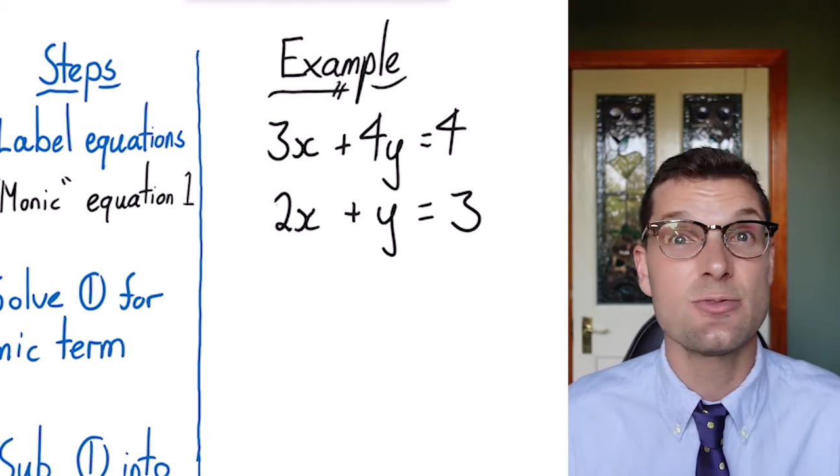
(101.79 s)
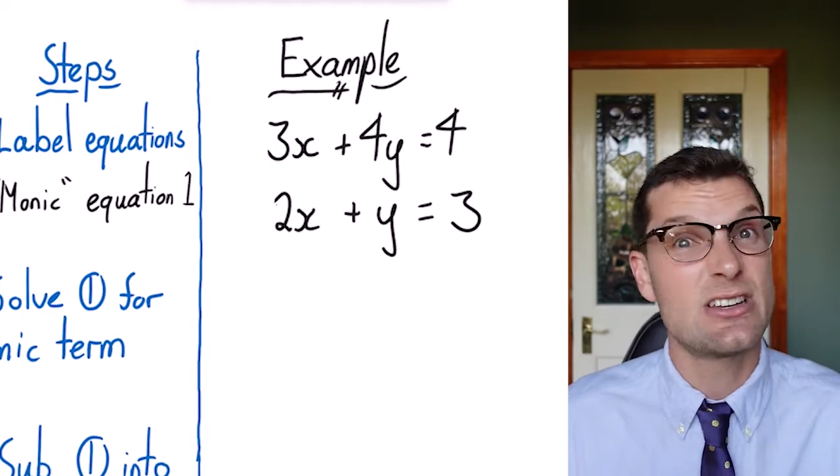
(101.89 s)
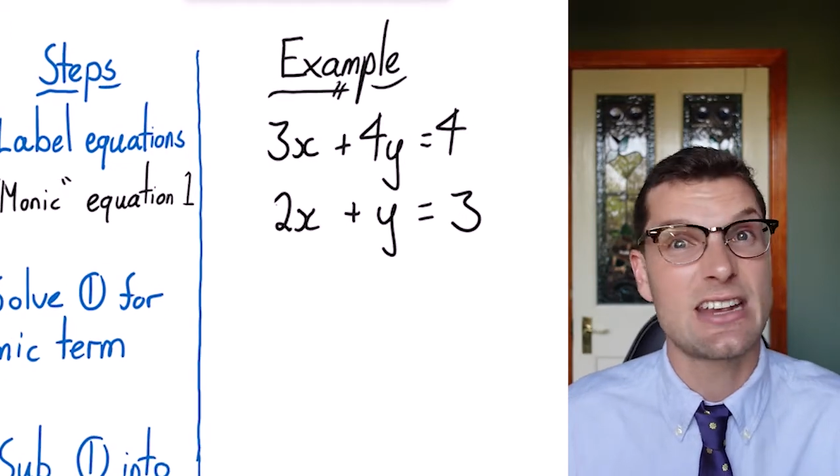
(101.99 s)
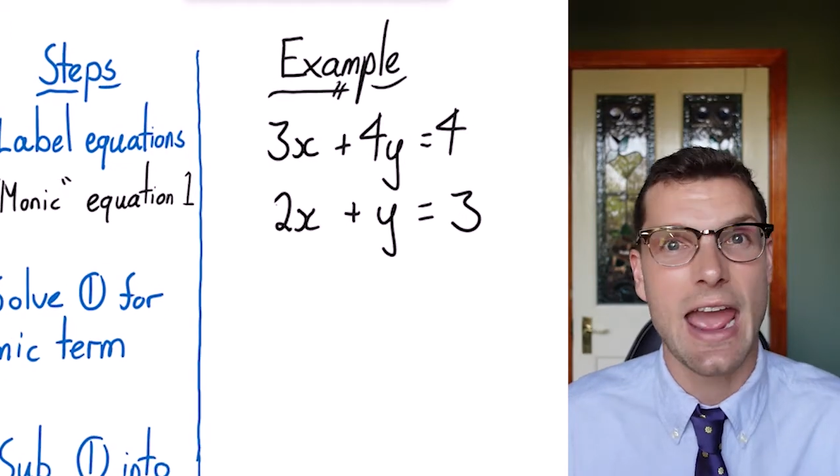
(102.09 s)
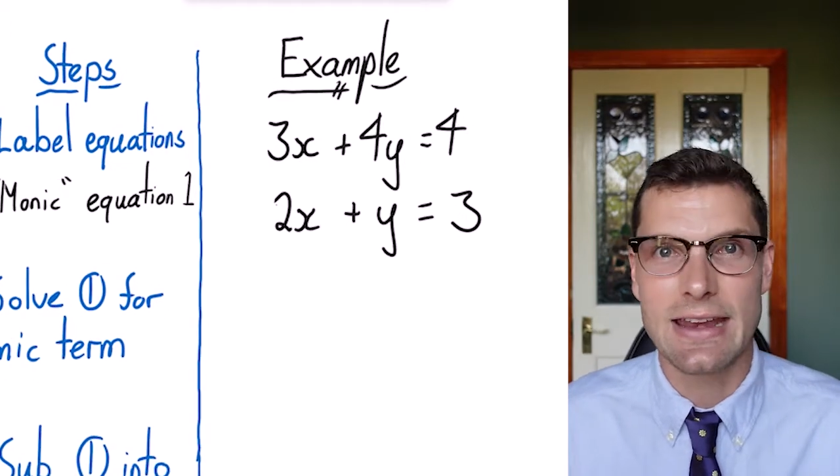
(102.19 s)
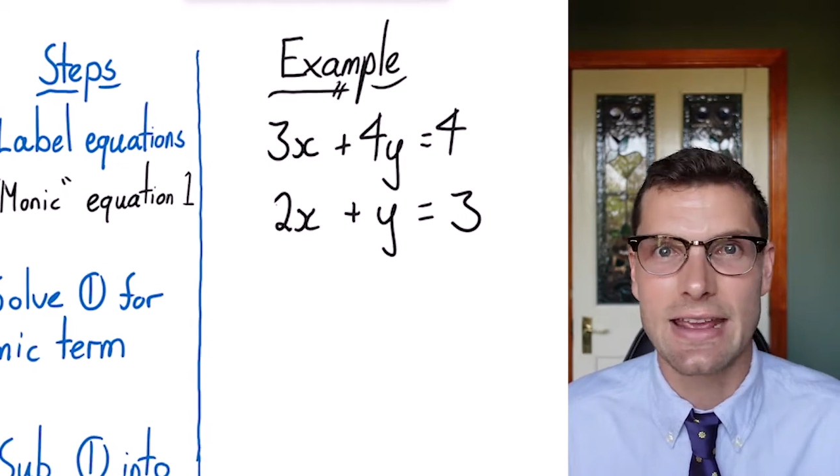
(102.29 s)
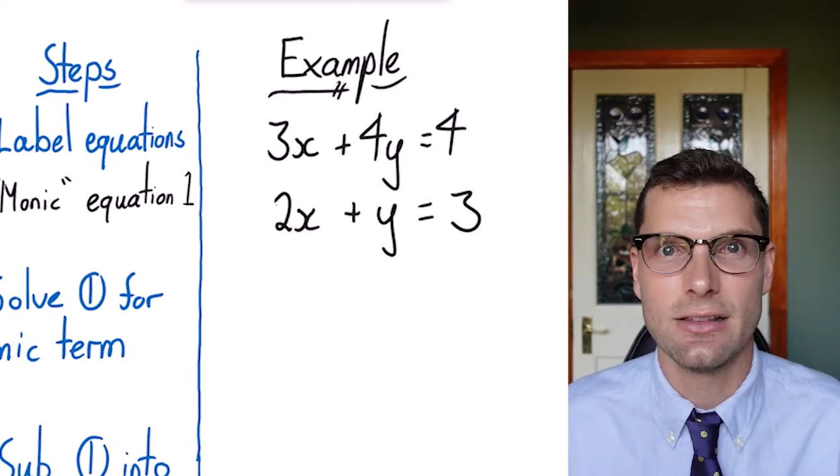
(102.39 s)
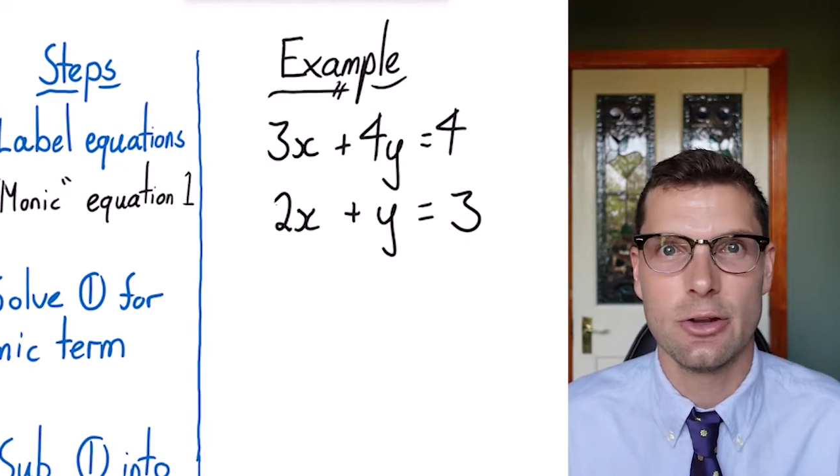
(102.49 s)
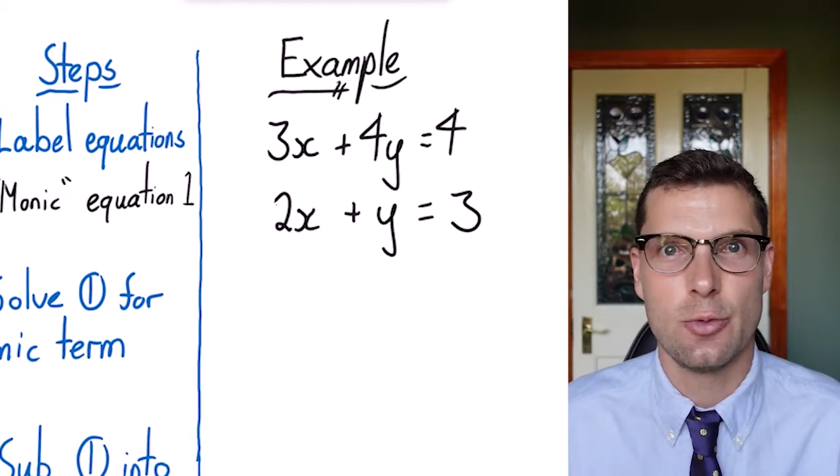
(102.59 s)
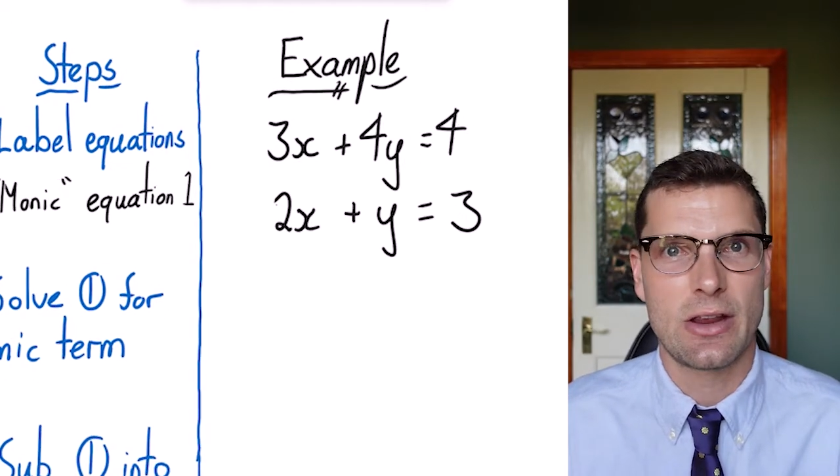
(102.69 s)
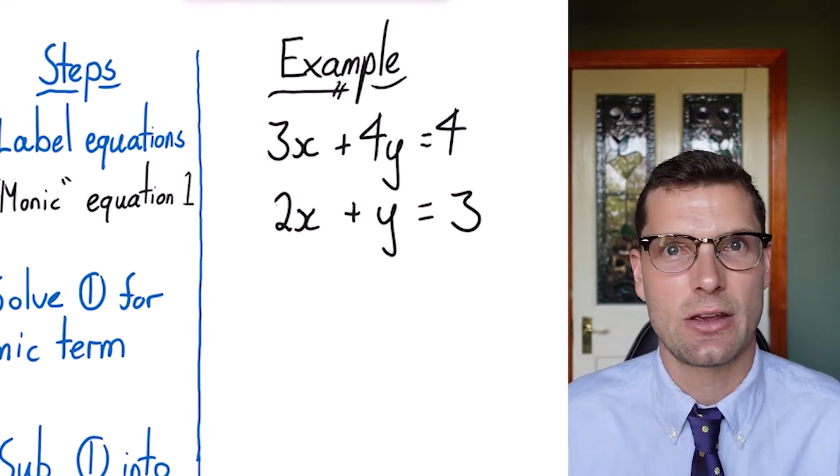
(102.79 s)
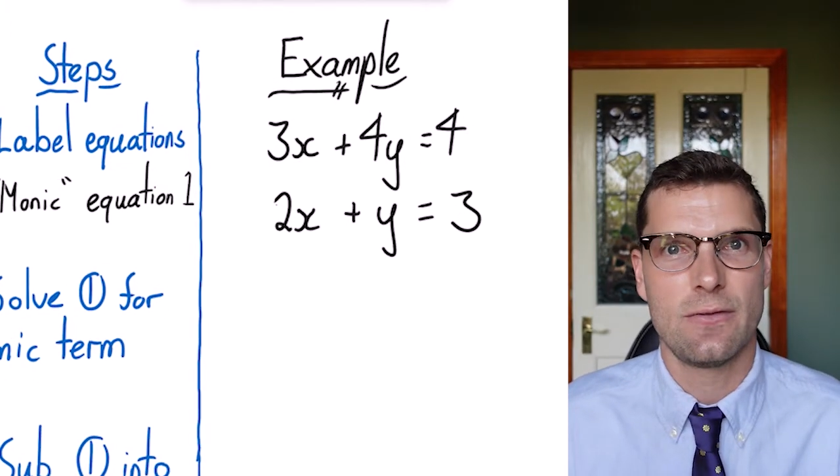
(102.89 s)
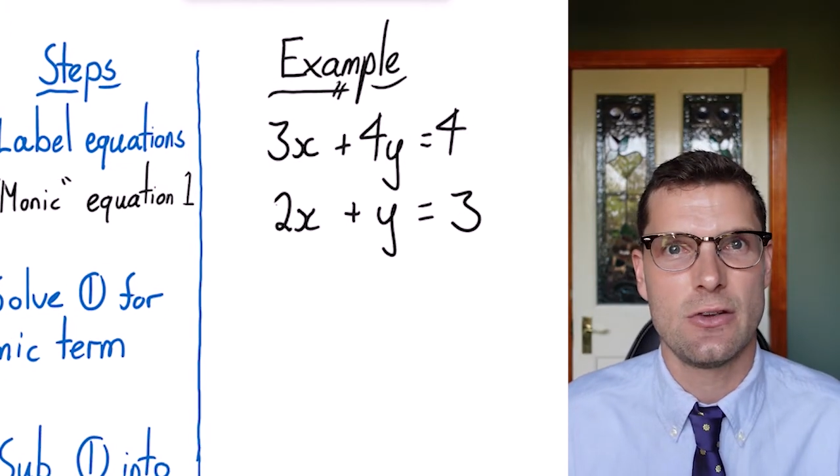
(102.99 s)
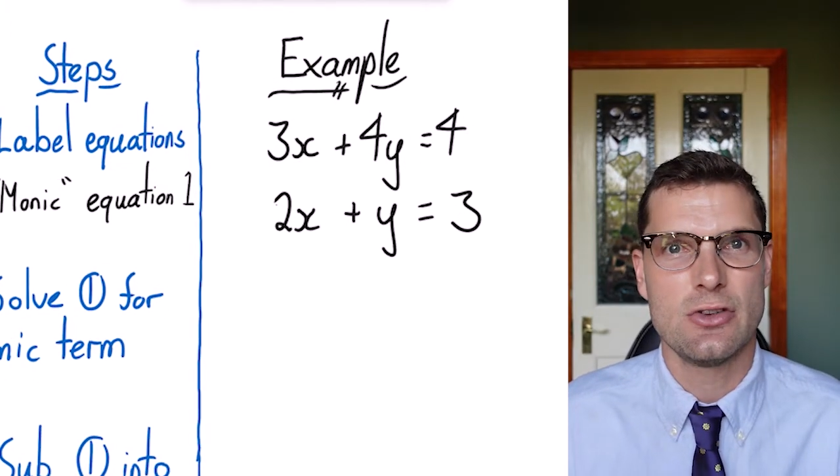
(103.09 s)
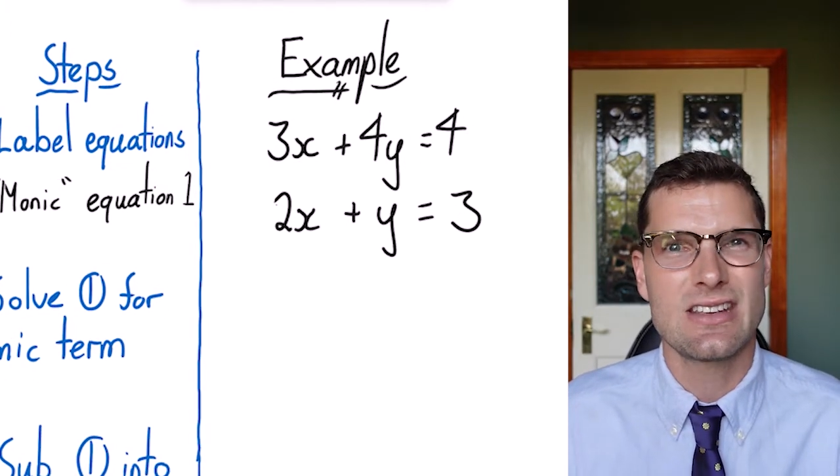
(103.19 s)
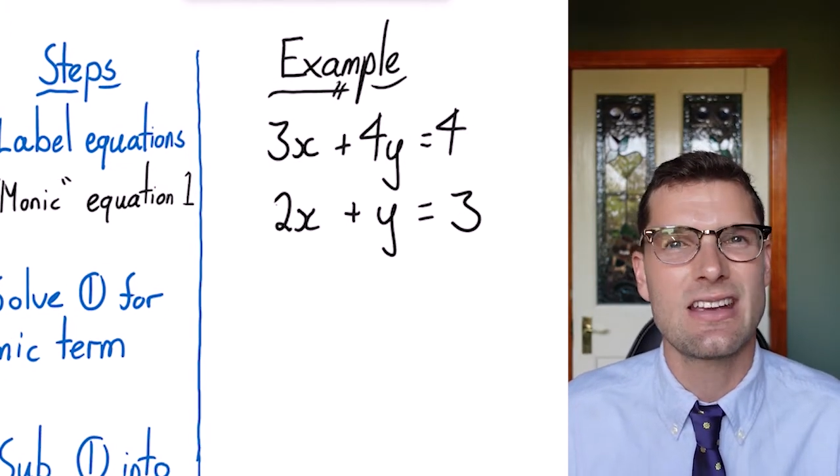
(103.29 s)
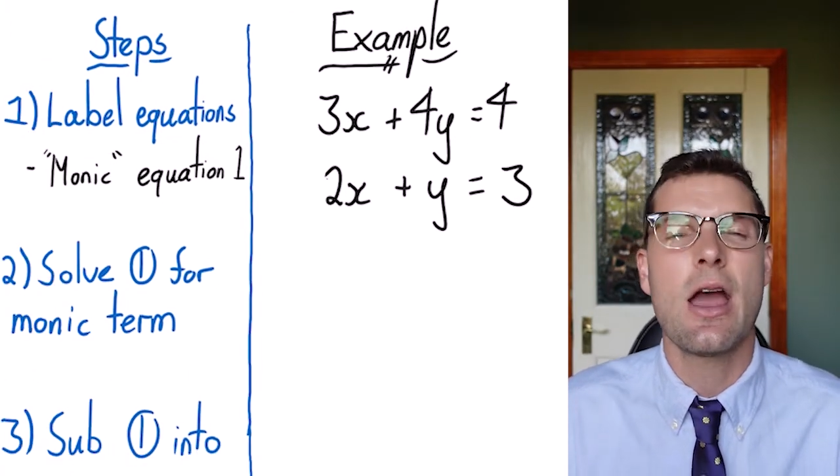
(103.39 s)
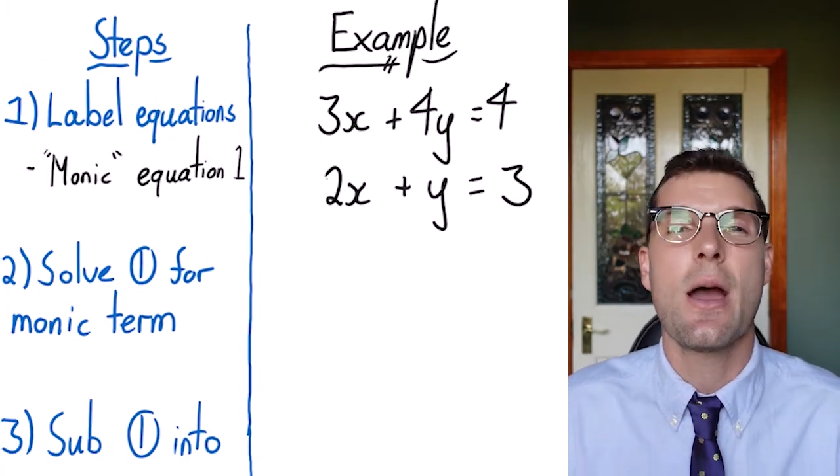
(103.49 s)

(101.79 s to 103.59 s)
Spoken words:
which can get a little bit confusing,